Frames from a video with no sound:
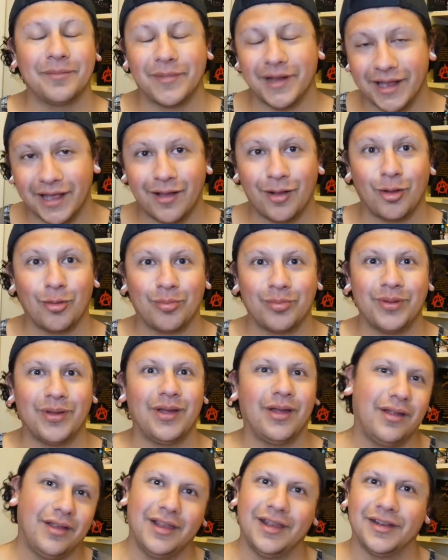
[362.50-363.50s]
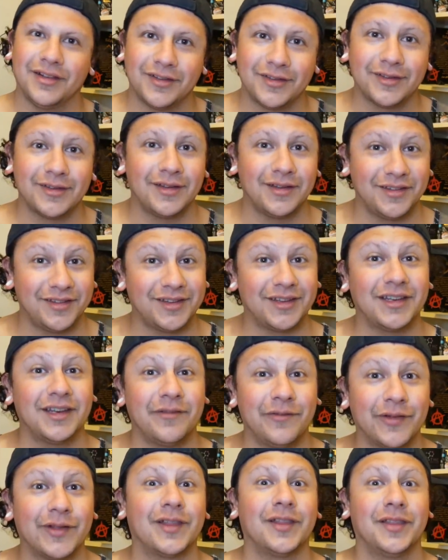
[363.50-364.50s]
my help, it's
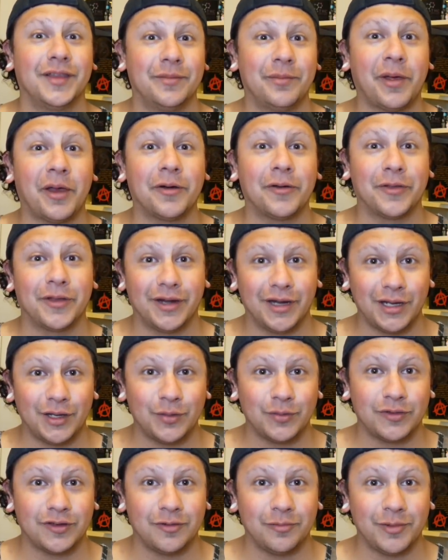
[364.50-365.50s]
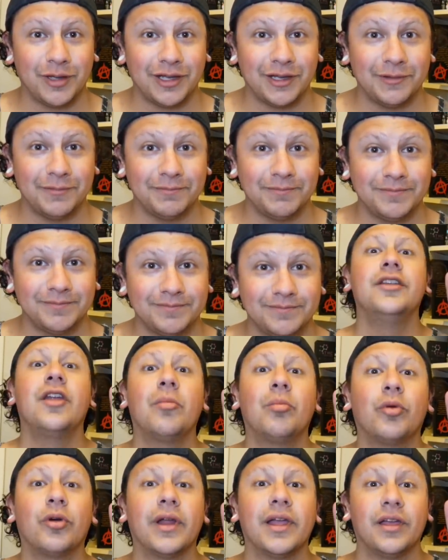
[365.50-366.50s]
significantly better than it used to be.
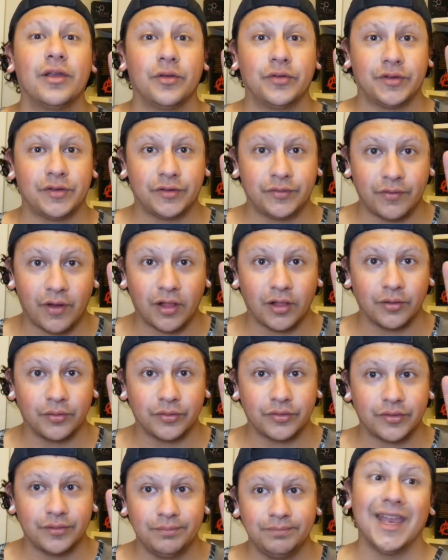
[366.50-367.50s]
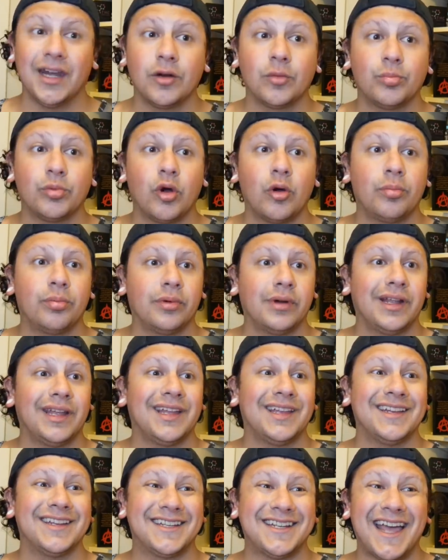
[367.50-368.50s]
Number 8 goes as follows.
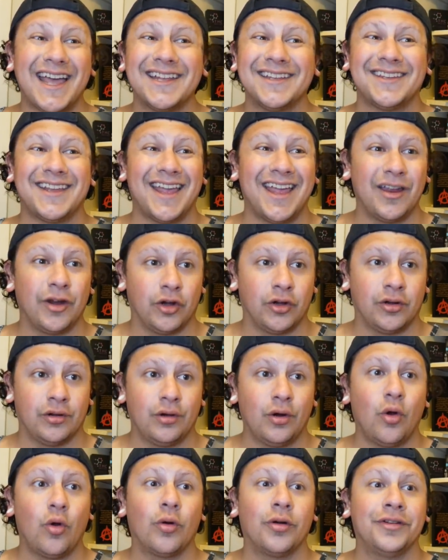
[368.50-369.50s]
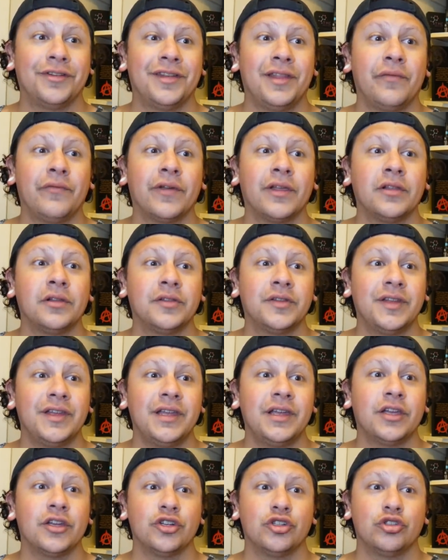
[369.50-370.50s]
Inappropriate, intense anger or
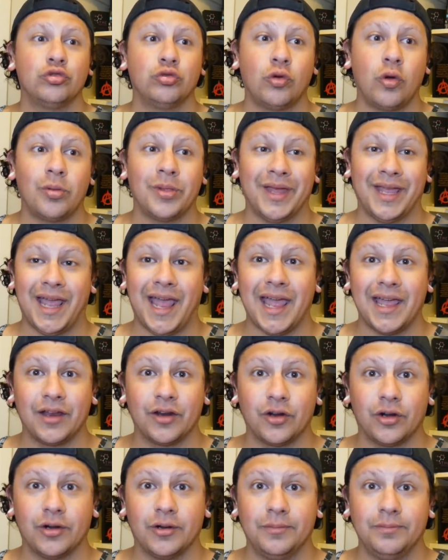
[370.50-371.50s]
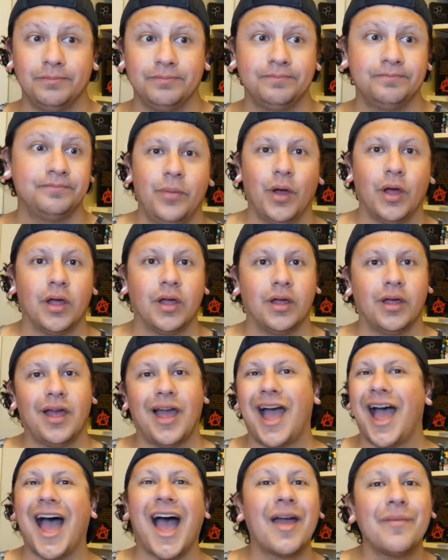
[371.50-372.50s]
difficulty controlling anger. But
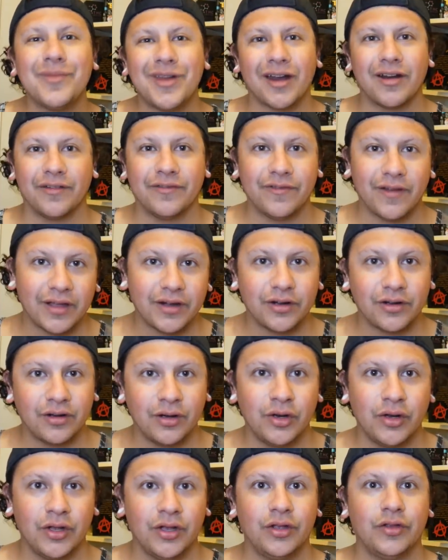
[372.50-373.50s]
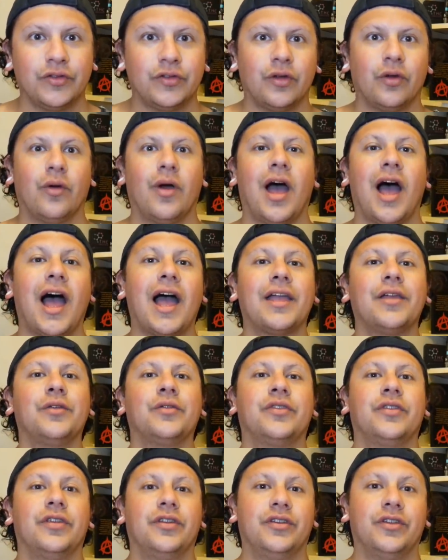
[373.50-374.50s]
I'm not a fighter, so I
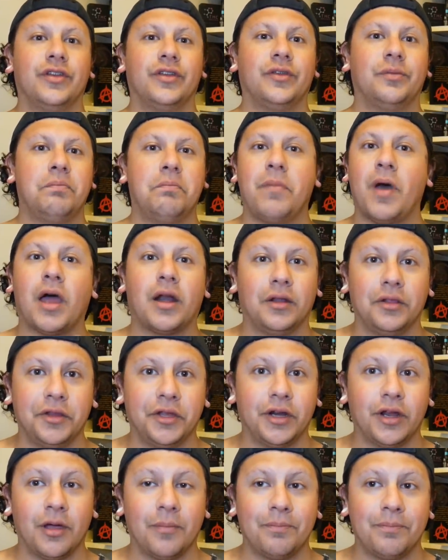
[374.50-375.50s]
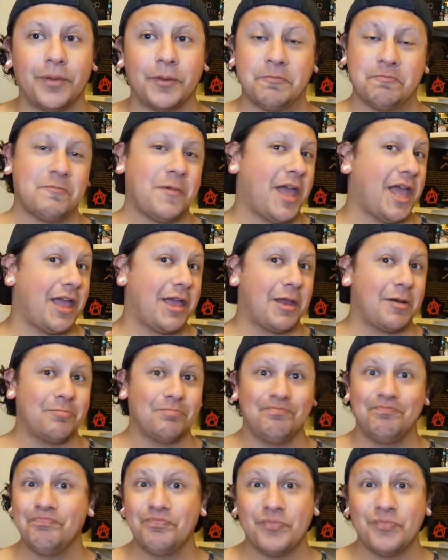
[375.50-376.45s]
used to just bottle it up and